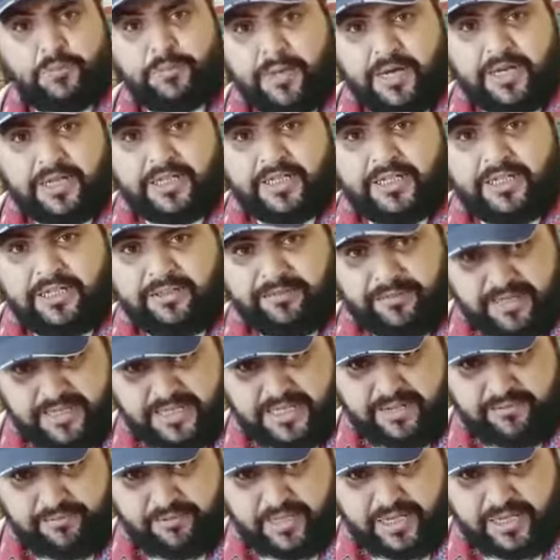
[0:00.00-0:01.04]
part in the ways
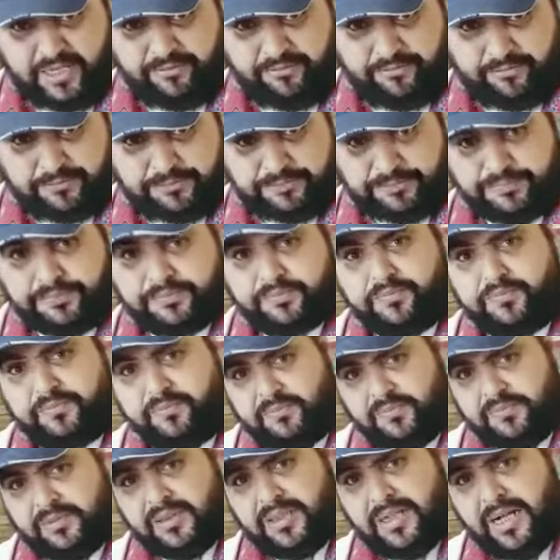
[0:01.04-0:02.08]
of life,
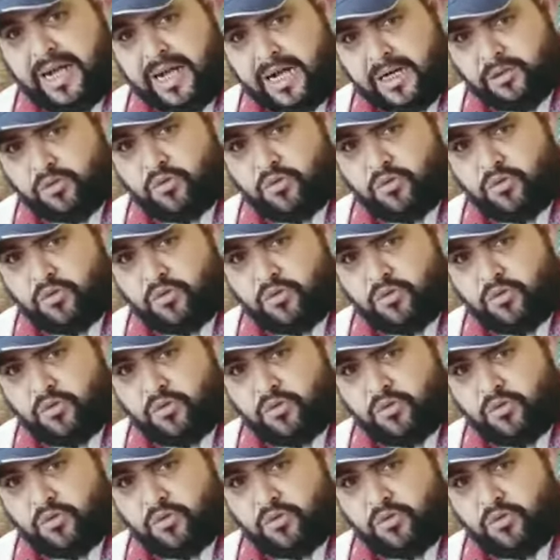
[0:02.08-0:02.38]
or